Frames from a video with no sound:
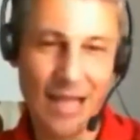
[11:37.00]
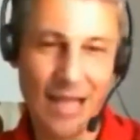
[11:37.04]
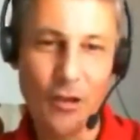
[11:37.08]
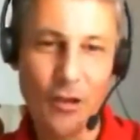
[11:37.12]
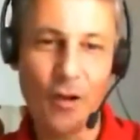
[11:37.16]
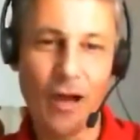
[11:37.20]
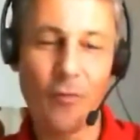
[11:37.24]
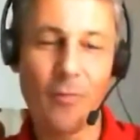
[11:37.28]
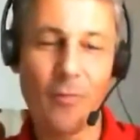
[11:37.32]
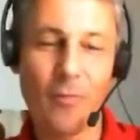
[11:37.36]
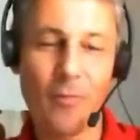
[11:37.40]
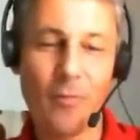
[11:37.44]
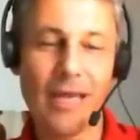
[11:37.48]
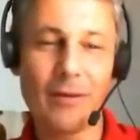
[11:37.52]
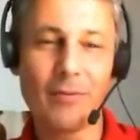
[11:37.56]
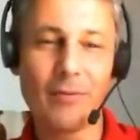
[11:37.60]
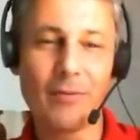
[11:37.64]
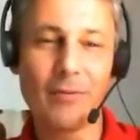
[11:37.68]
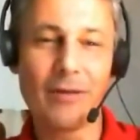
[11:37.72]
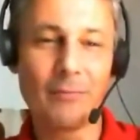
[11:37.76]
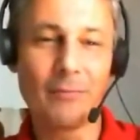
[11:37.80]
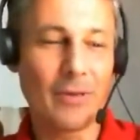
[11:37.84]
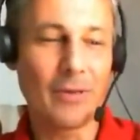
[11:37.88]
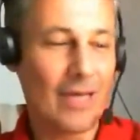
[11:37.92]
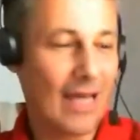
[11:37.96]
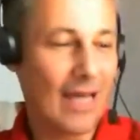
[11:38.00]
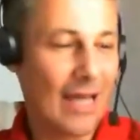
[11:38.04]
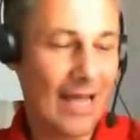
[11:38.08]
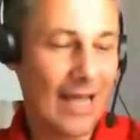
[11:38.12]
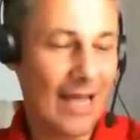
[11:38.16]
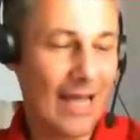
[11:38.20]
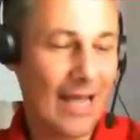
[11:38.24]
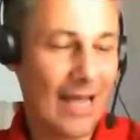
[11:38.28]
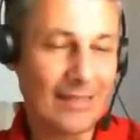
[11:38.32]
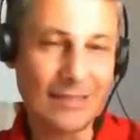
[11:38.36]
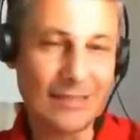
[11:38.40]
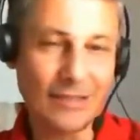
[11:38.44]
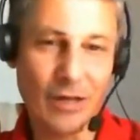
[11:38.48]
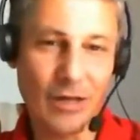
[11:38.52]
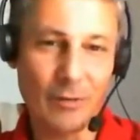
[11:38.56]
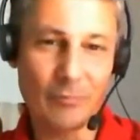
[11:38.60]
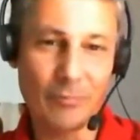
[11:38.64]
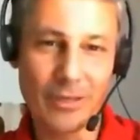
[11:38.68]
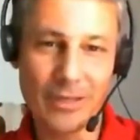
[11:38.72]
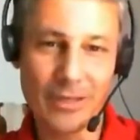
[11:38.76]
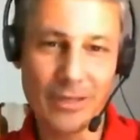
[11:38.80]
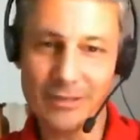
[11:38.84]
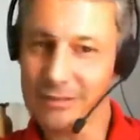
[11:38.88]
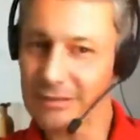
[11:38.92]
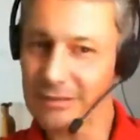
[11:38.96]
Well, may I ask you a
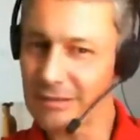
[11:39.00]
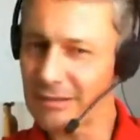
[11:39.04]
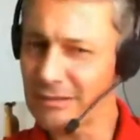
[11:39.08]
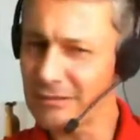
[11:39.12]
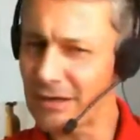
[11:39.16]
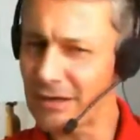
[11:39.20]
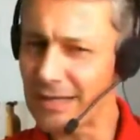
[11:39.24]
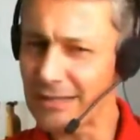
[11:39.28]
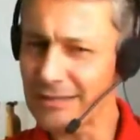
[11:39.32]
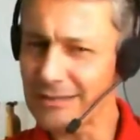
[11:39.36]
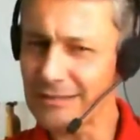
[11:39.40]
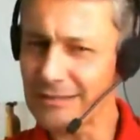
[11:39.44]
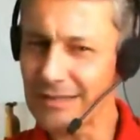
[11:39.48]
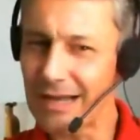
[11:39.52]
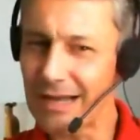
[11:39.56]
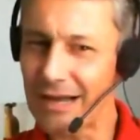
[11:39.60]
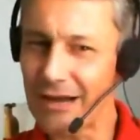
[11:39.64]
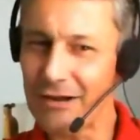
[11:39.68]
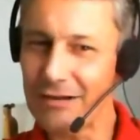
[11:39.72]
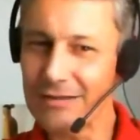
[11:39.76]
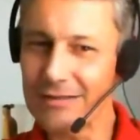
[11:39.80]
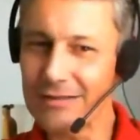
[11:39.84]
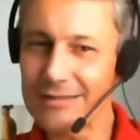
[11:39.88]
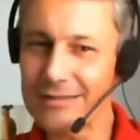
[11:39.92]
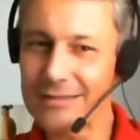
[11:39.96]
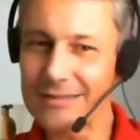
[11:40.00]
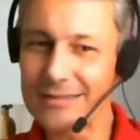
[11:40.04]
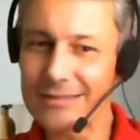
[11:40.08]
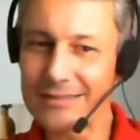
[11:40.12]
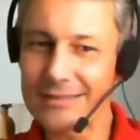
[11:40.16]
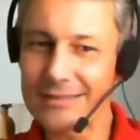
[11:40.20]
personal question now?